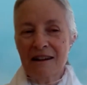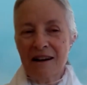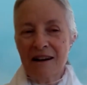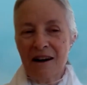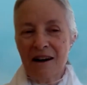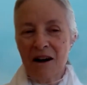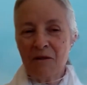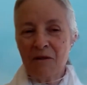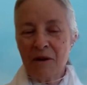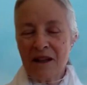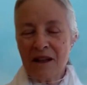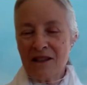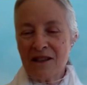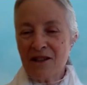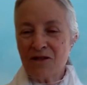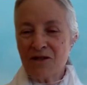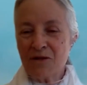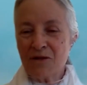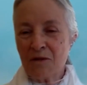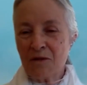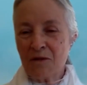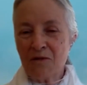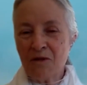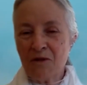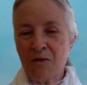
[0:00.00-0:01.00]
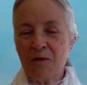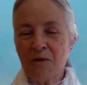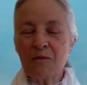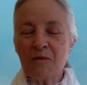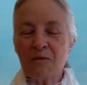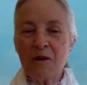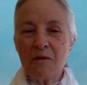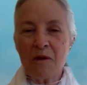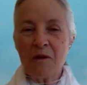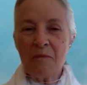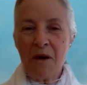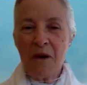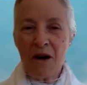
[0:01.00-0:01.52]
I went into a room and
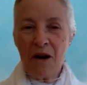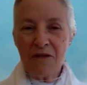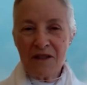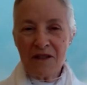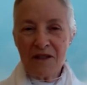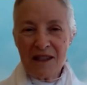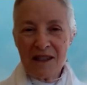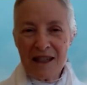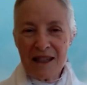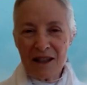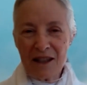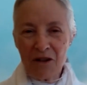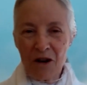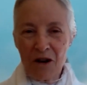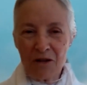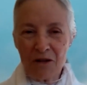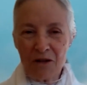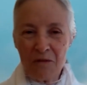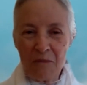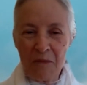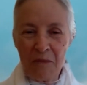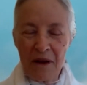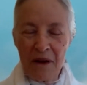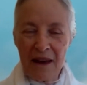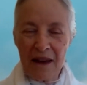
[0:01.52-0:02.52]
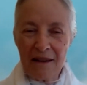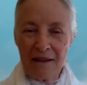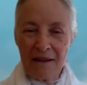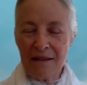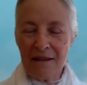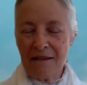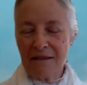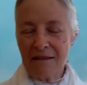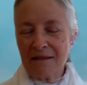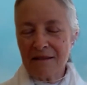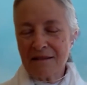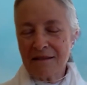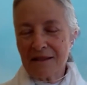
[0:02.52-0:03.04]
we were both sitting on her bed
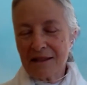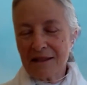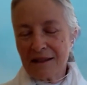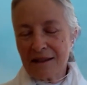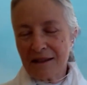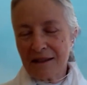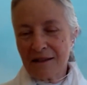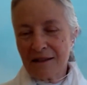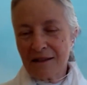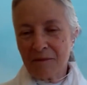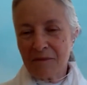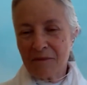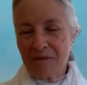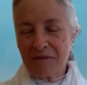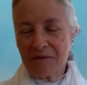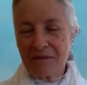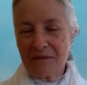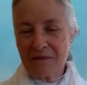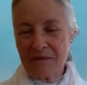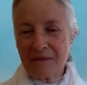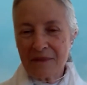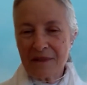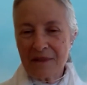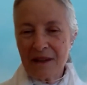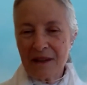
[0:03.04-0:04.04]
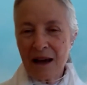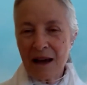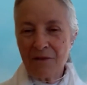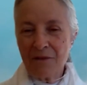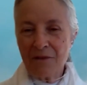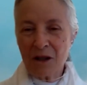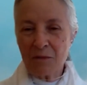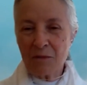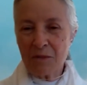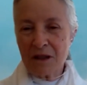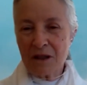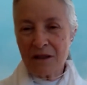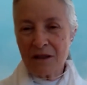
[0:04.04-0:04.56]
and
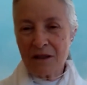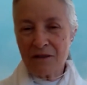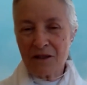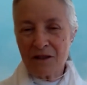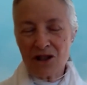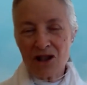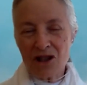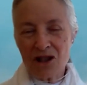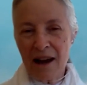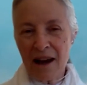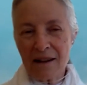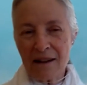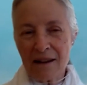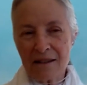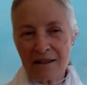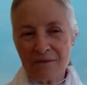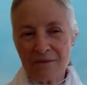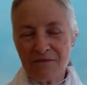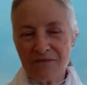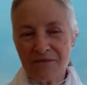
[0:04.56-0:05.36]
having a bit of a chat.